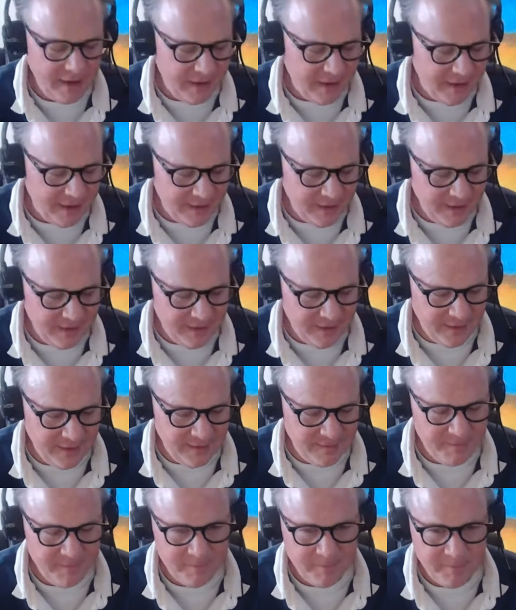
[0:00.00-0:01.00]
And
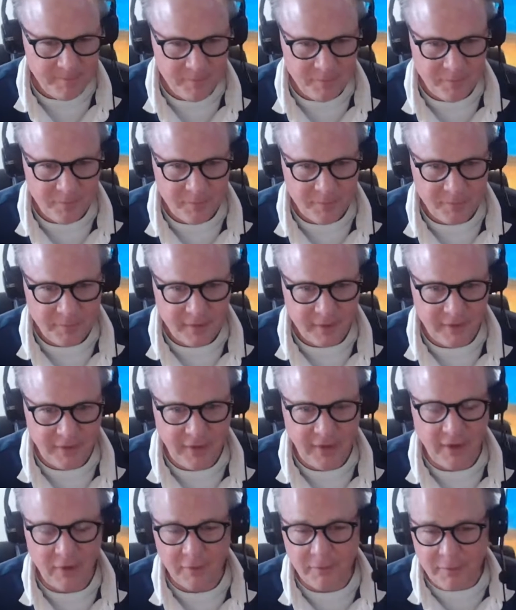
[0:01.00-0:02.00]
so,
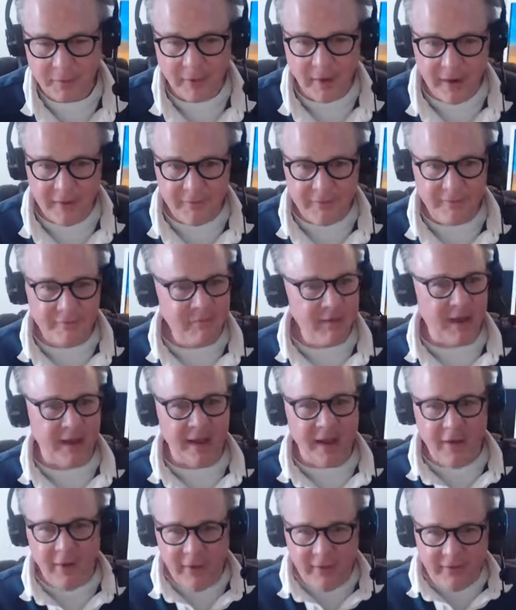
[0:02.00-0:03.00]
you know, if,
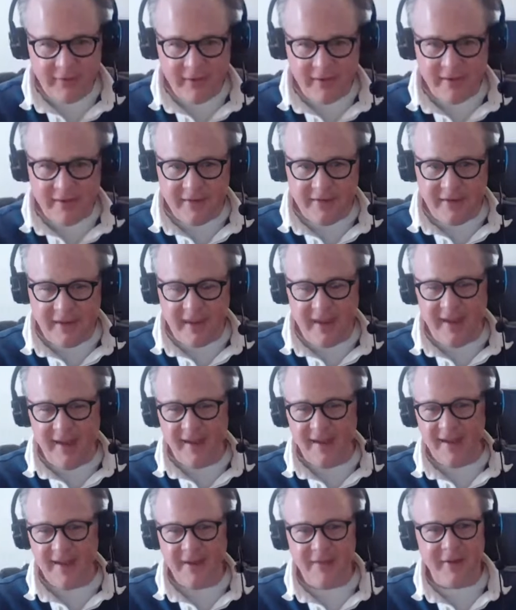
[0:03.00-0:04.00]
like I always like to
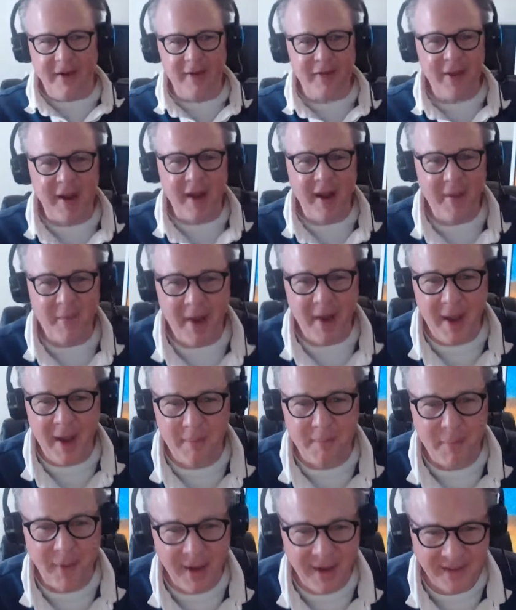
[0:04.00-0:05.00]
say, if I ever get hit by
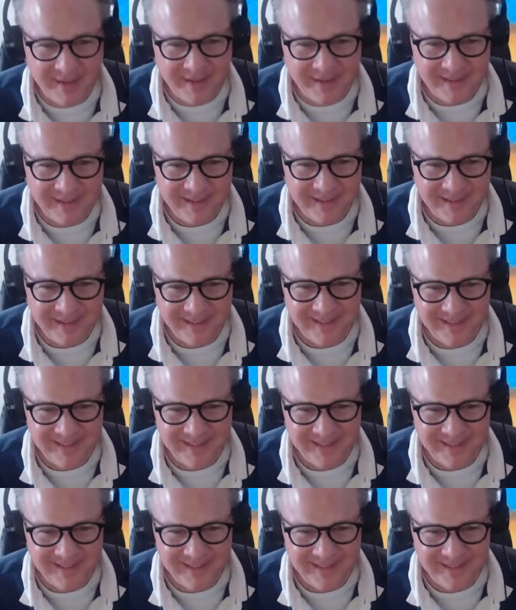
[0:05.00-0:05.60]
a bus,